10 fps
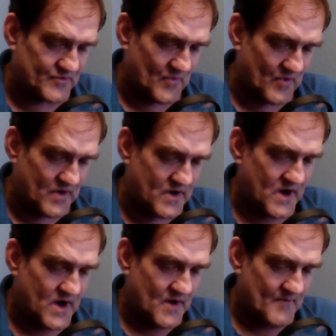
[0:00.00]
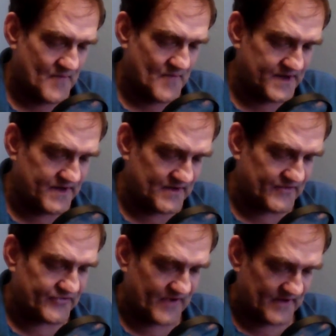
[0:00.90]
more money than
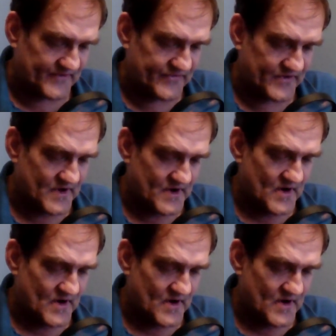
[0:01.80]
sense